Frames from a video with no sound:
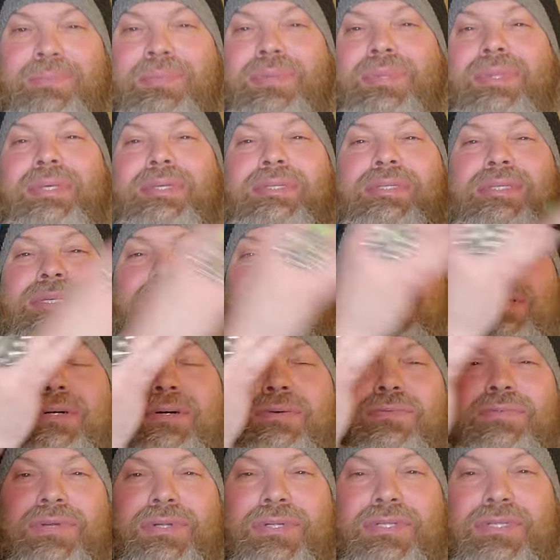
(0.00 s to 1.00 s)
please go
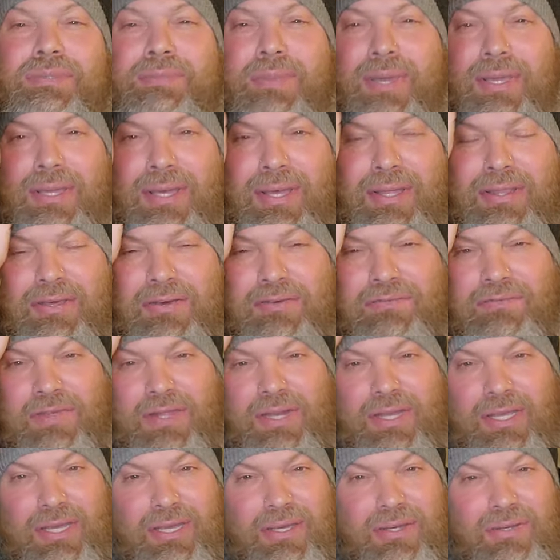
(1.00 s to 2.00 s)
over to my other
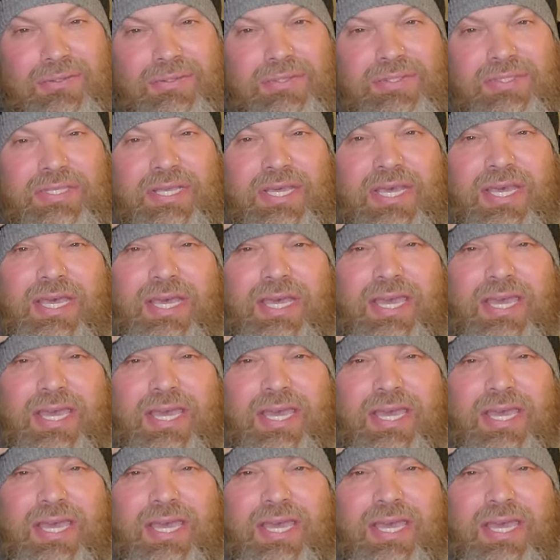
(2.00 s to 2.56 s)
videos